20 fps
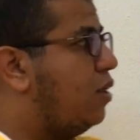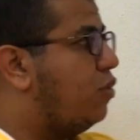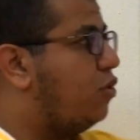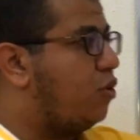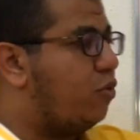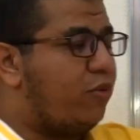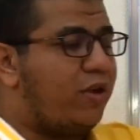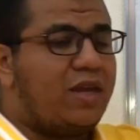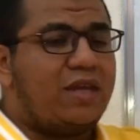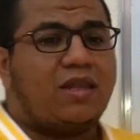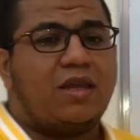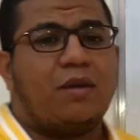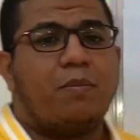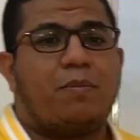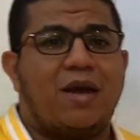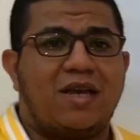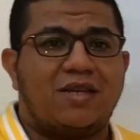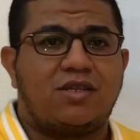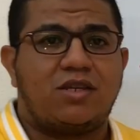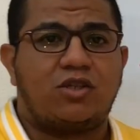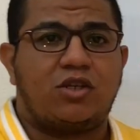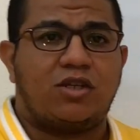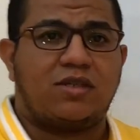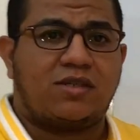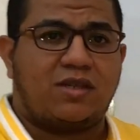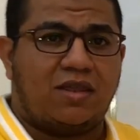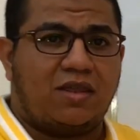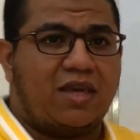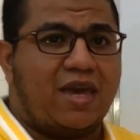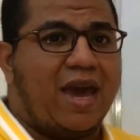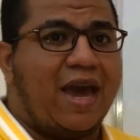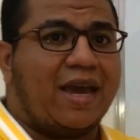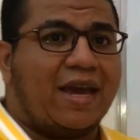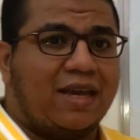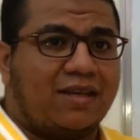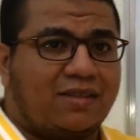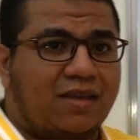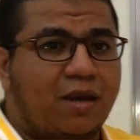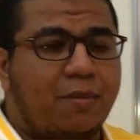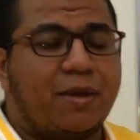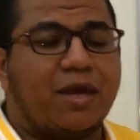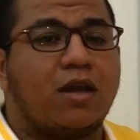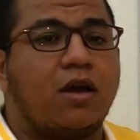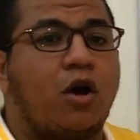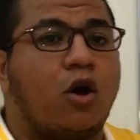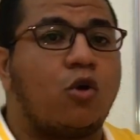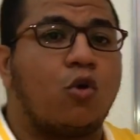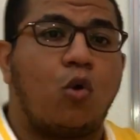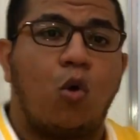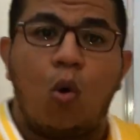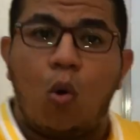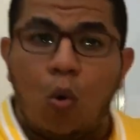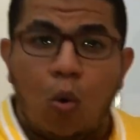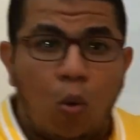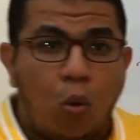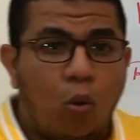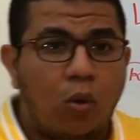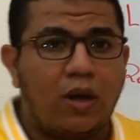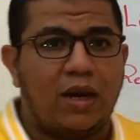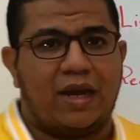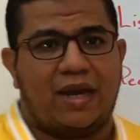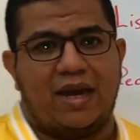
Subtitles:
The reading passages in the academic are all